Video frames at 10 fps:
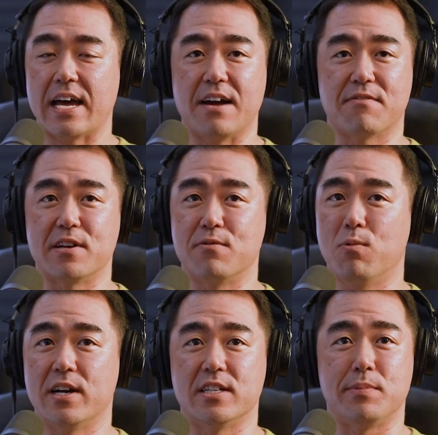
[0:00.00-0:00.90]
Every
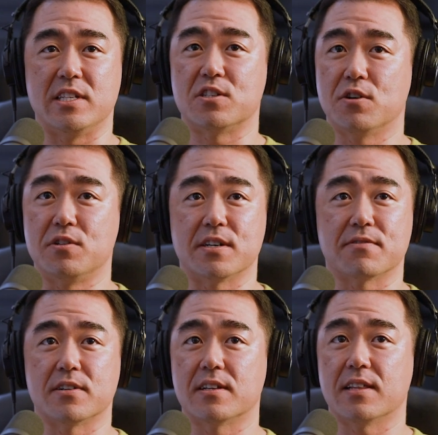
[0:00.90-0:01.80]
one has been so
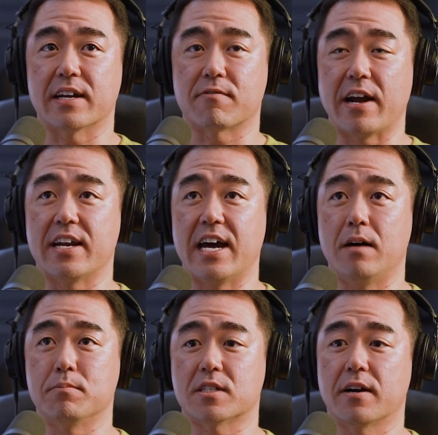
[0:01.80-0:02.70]
different. Like right now,
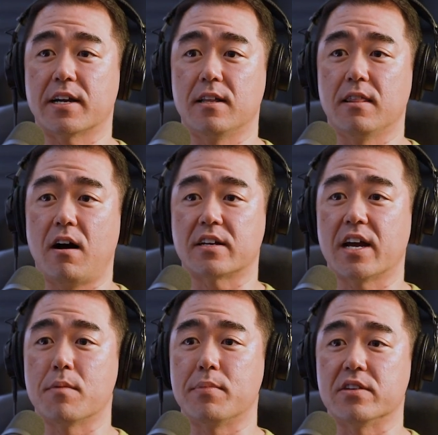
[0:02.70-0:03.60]
I'm starting a lawn
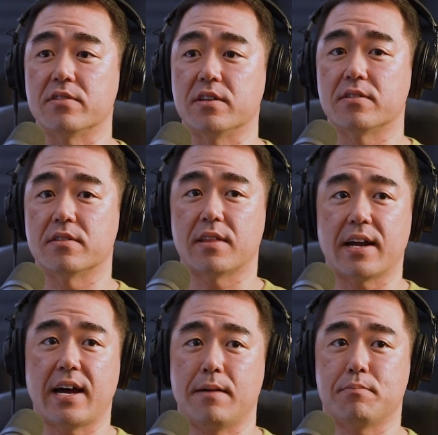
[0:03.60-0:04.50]
care business. That
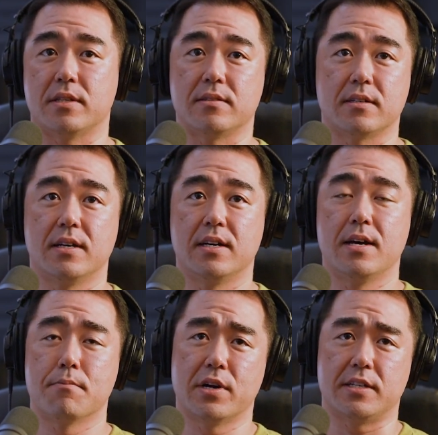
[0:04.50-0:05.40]
happened
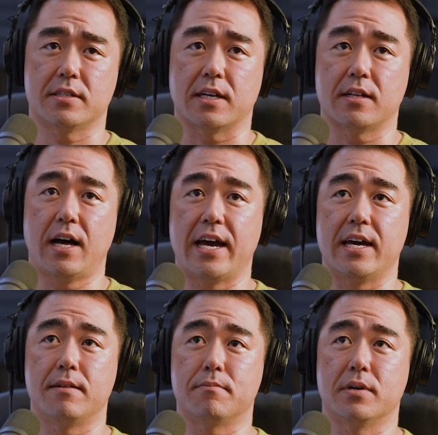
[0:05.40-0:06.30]
pre-existing
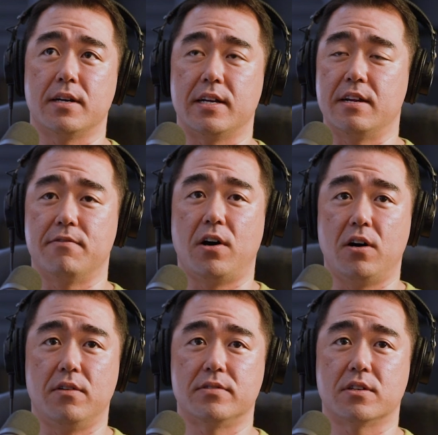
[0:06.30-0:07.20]
client, but it
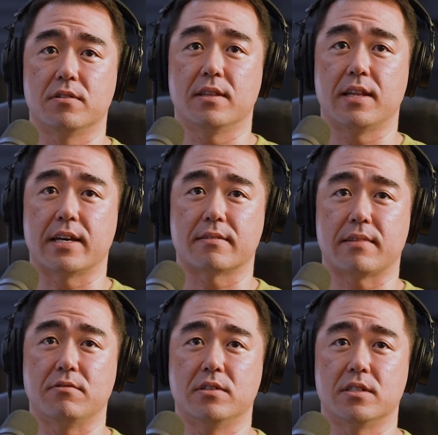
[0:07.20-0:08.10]
evolved. So like
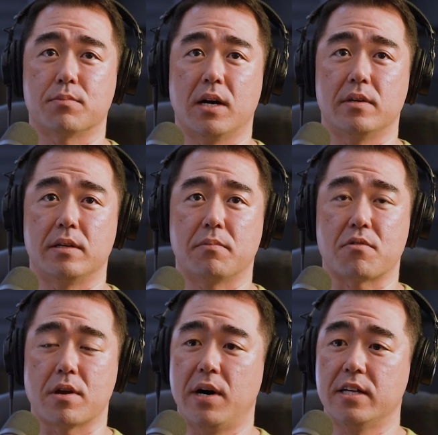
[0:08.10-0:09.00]
that was probably
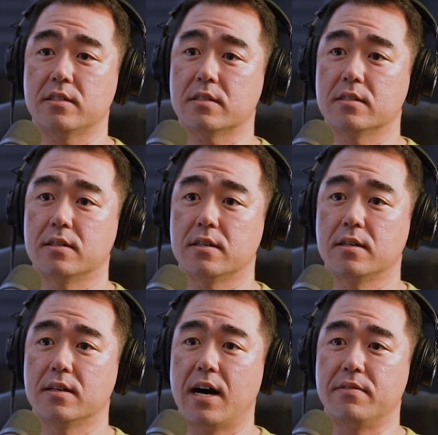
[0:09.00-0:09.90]
three months.
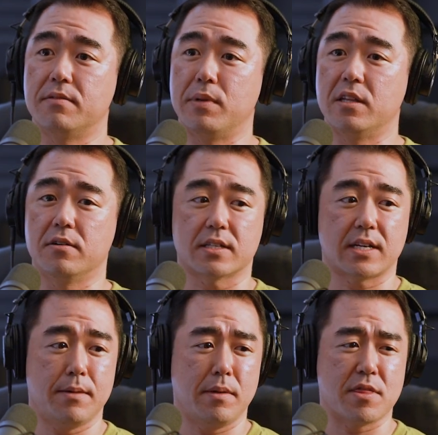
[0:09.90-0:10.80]
I've been knowing this
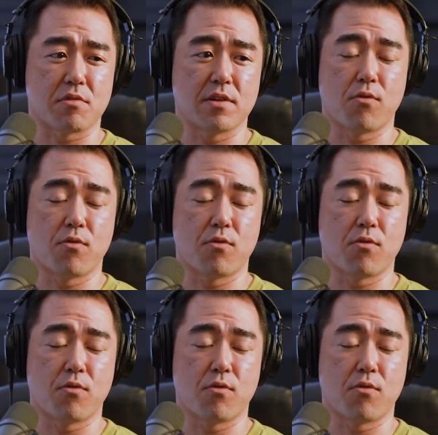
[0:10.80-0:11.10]
guy maybe three,